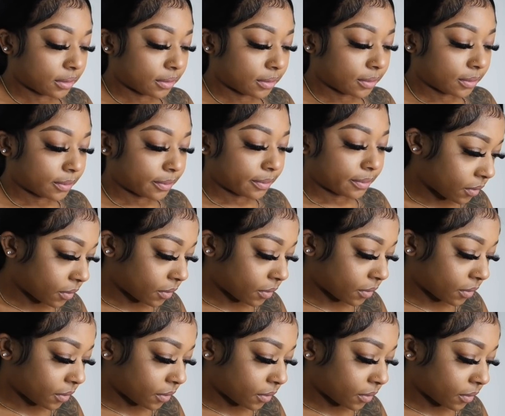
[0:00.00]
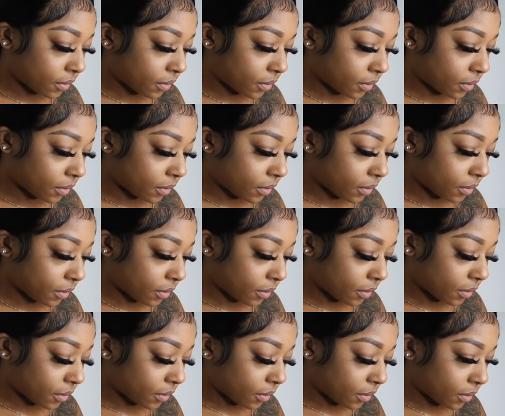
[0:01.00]

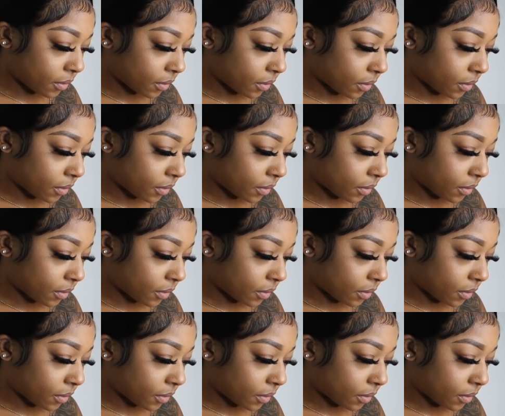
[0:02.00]
Nobody speaks.